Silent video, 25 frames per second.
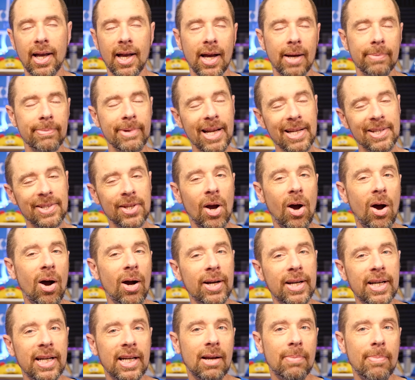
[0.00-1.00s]
I'm not
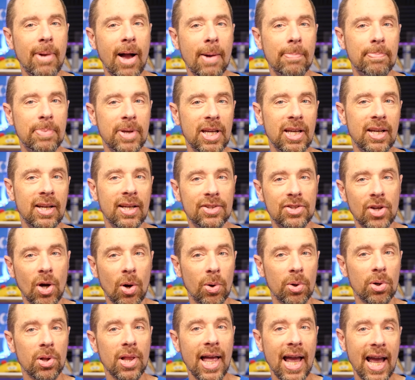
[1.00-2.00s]
talking about being a
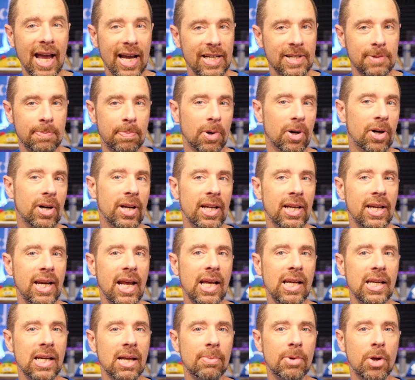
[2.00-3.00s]
total expert in
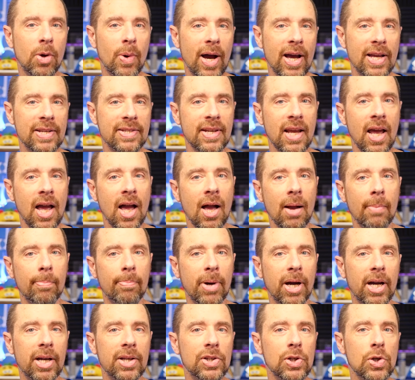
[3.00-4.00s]
AWS,
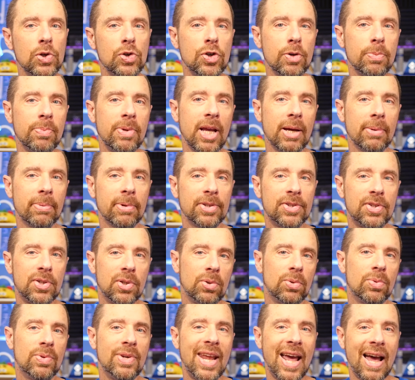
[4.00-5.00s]
but you should be able
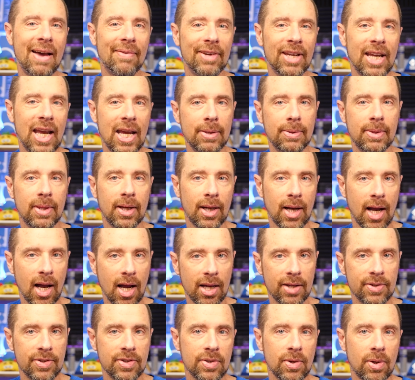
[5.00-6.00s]
to navigate the
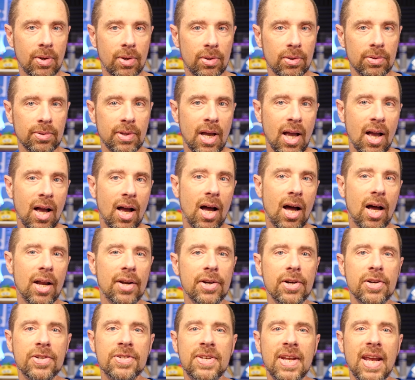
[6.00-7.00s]
console,
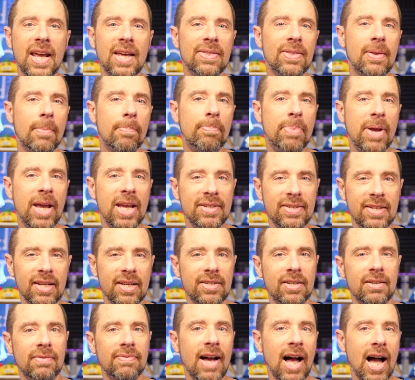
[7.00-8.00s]
understand the
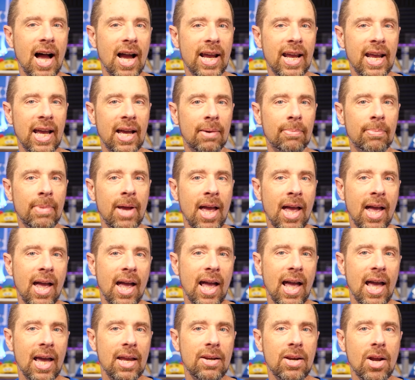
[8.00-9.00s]
basics of IAM,
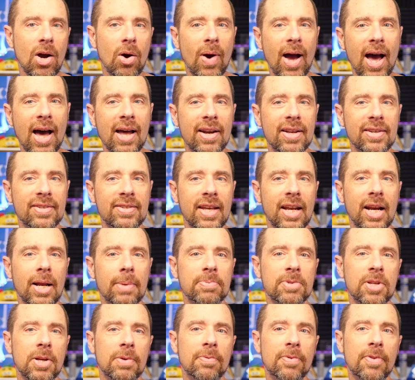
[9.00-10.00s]
and know how to set
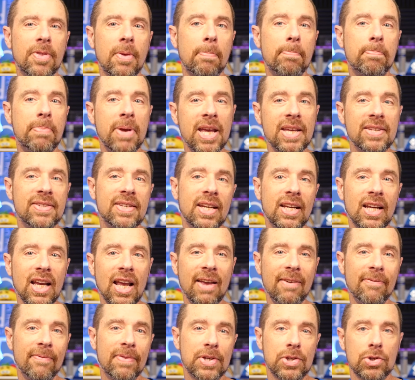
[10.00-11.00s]
up some of the basic
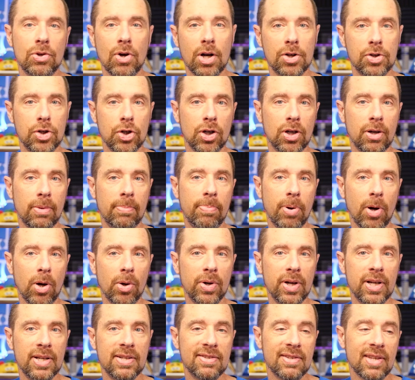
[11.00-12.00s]
infrastructure
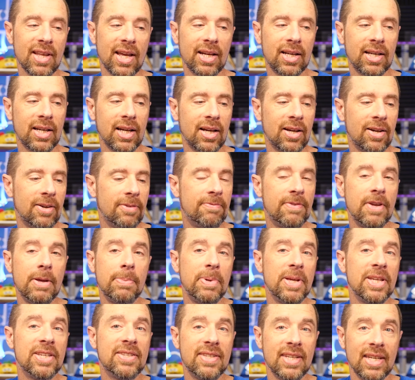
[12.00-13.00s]
components, like a
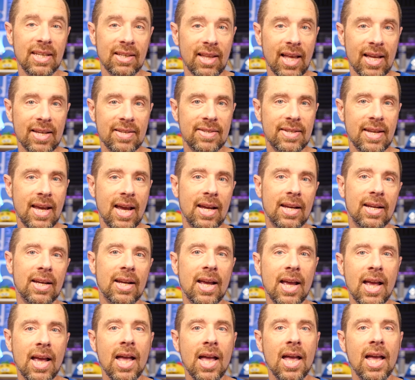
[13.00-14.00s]
VPC, let's say.
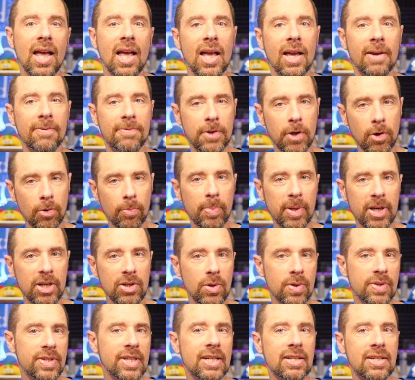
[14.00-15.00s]
If you've been
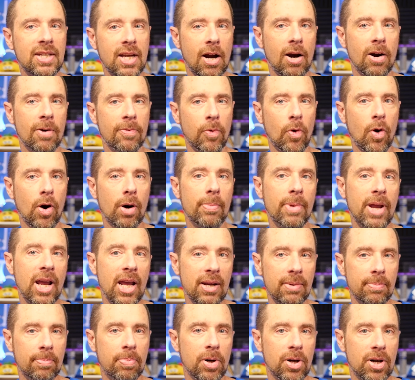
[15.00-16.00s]
using Terraform
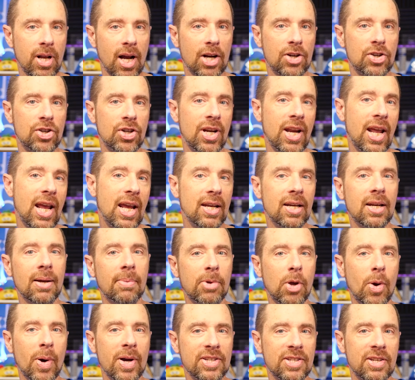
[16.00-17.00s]
in production
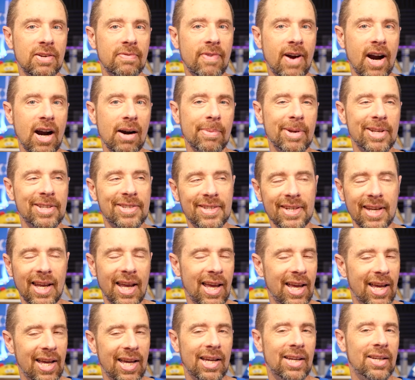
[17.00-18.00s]
AWS environments,
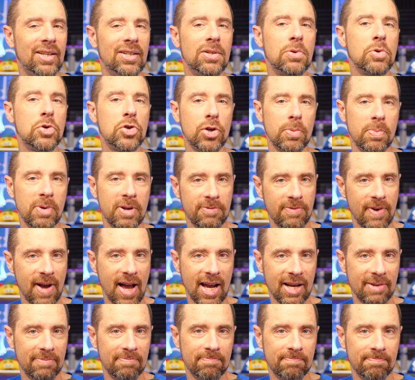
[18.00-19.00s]
you should be
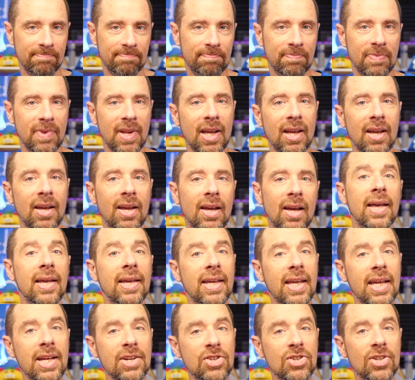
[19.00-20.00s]
fine.
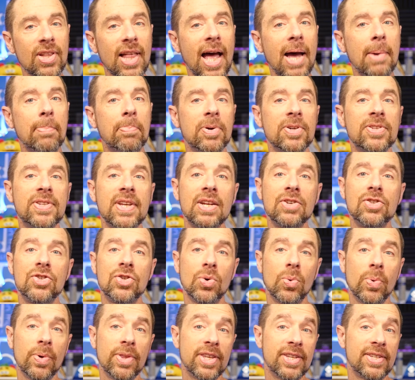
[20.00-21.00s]
Each lab presents
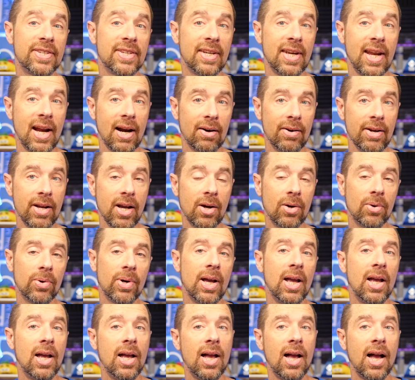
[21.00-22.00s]
you with a scenario,
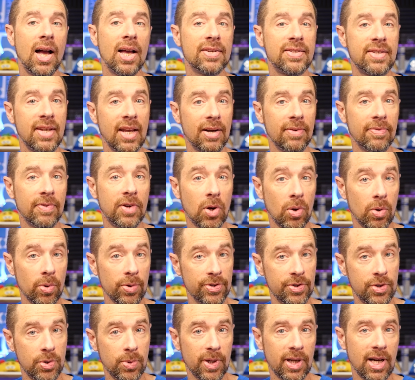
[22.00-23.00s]
a set of
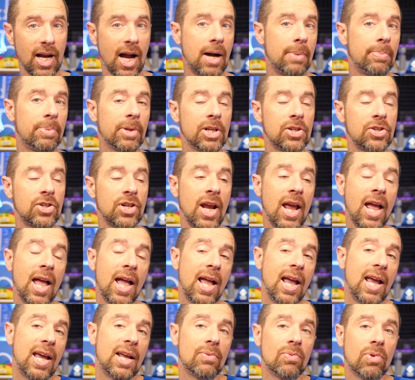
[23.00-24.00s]
goals to accomplish,
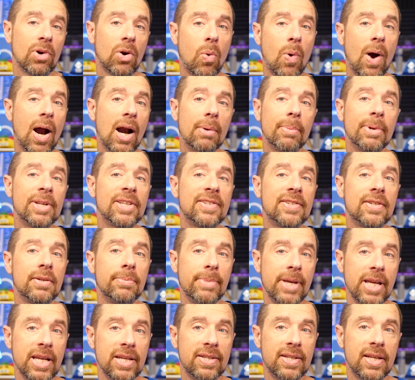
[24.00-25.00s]
and requirements to
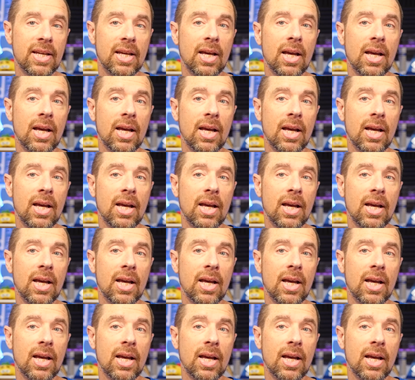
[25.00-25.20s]
meet.